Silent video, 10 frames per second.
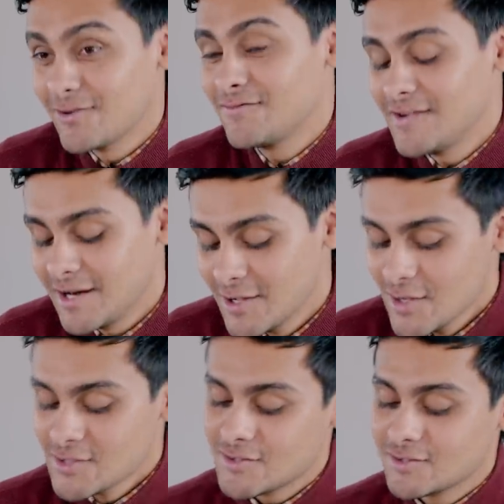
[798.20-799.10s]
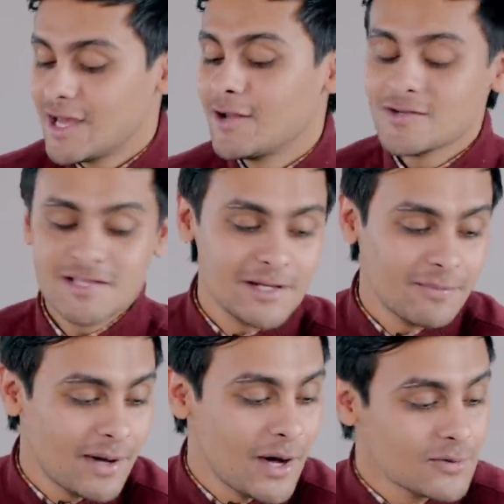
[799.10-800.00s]
out of 10. So that was it
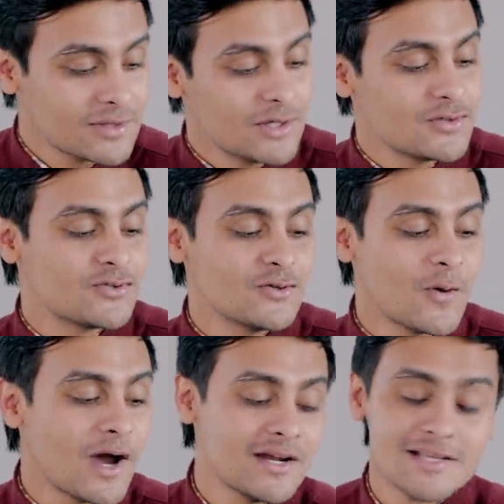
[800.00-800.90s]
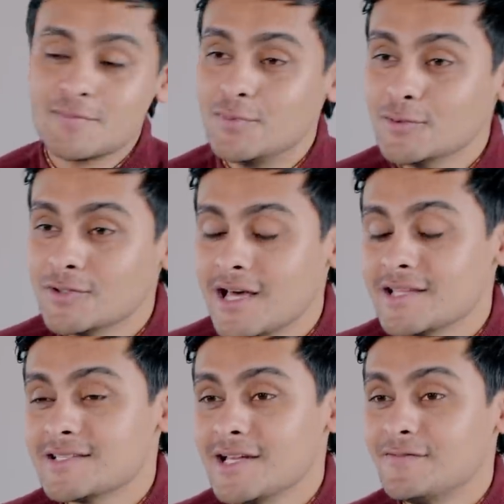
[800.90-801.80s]
about the true wireless Bluetooth
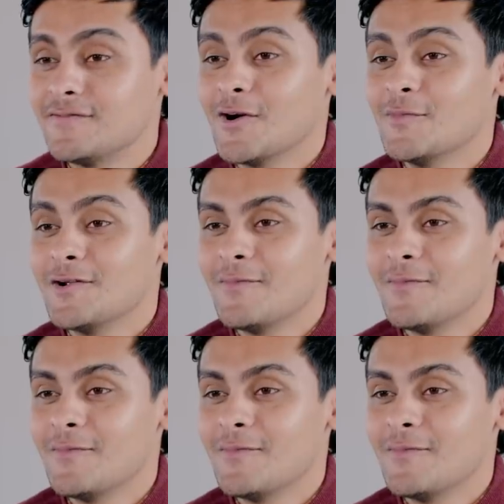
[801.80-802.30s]
headset from